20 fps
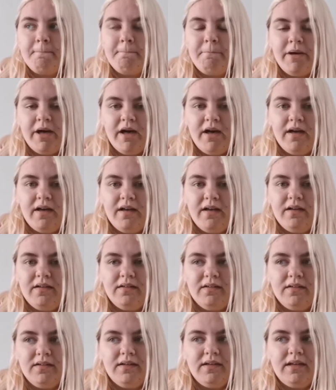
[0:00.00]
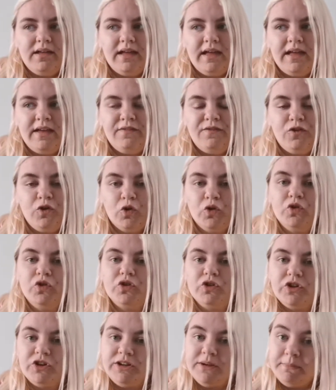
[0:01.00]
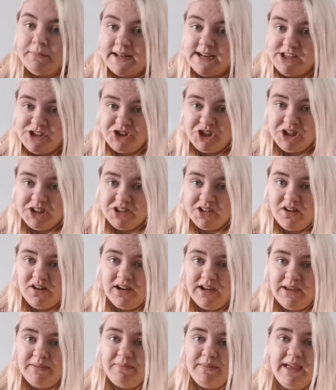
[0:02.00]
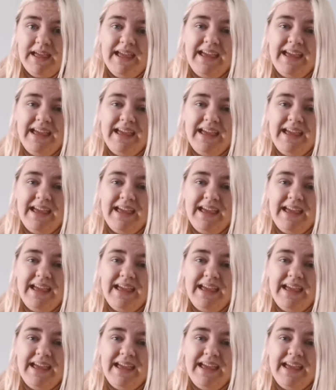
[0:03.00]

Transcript: but if you're not good at managing time,